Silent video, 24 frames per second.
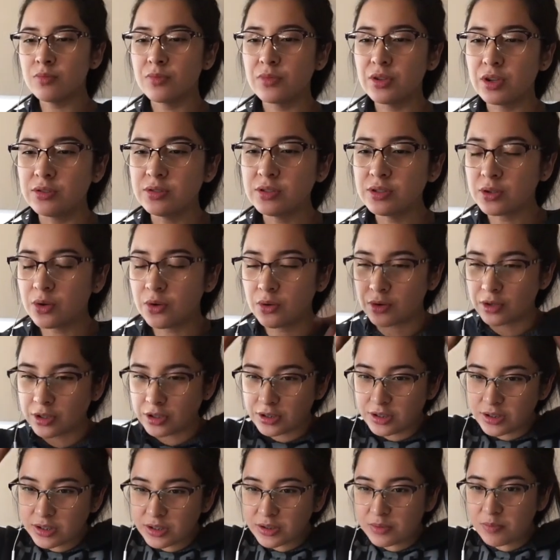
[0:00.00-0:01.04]
Those
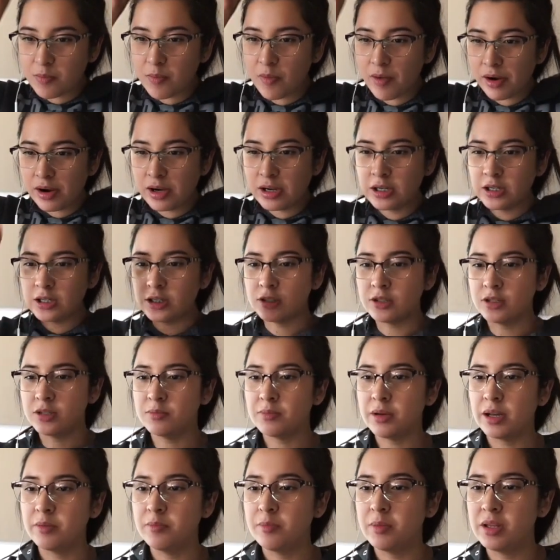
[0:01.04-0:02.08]
horns
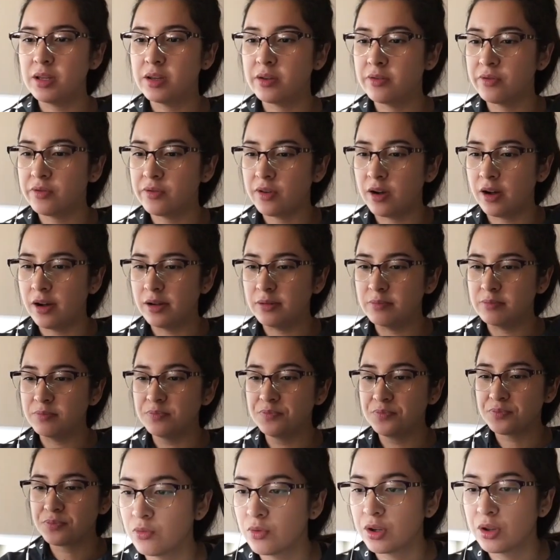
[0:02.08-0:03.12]
remind me of
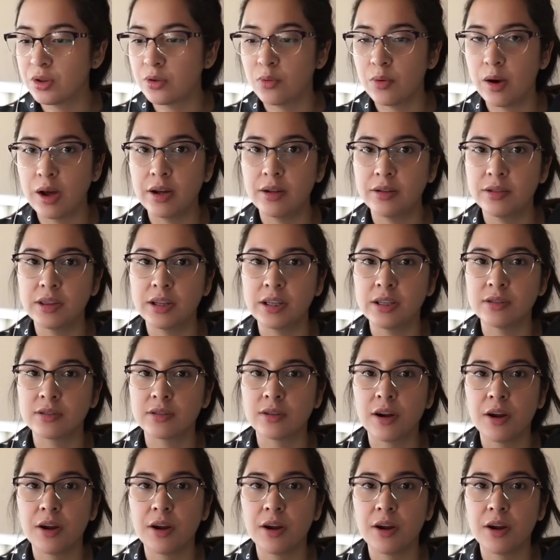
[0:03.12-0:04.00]
Where the Wild Things